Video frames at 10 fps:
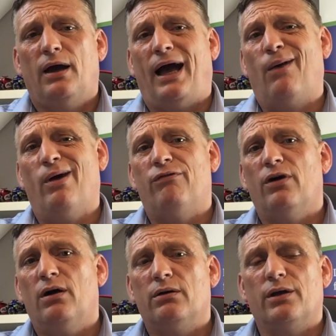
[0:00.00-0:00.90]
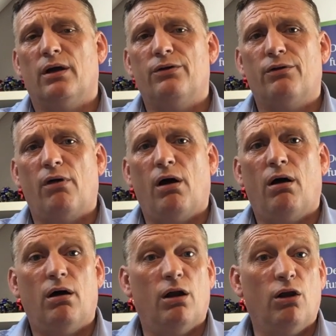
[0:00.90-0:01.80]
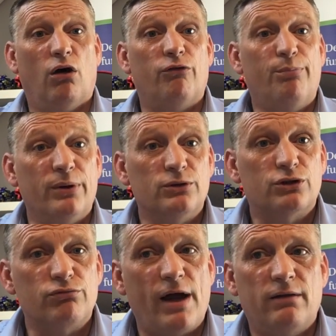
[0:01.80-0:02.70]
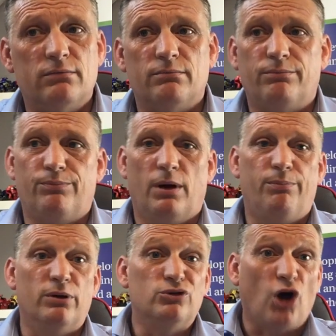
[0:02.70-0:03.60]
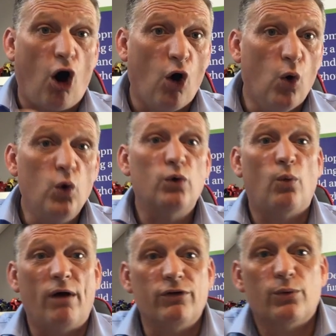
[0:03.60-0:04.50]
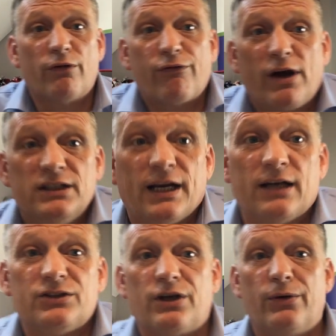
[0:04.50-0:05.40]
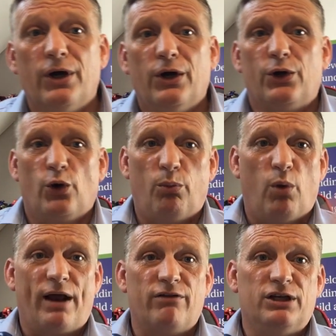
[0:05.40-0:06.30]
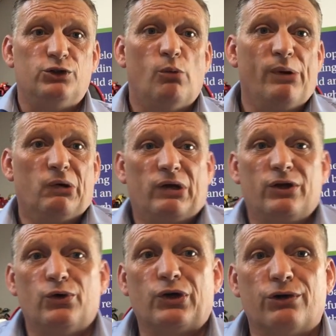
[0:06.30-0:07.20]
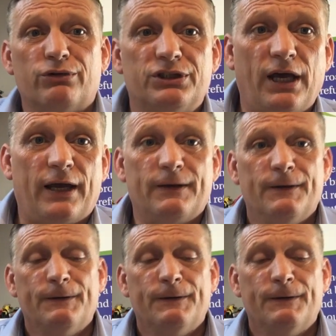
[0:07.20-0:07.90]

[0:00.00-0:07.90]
However, there are a lot of build to rent, build to hold, whatever you want to phrase it as. So whatever it is you're building, you're going to retain.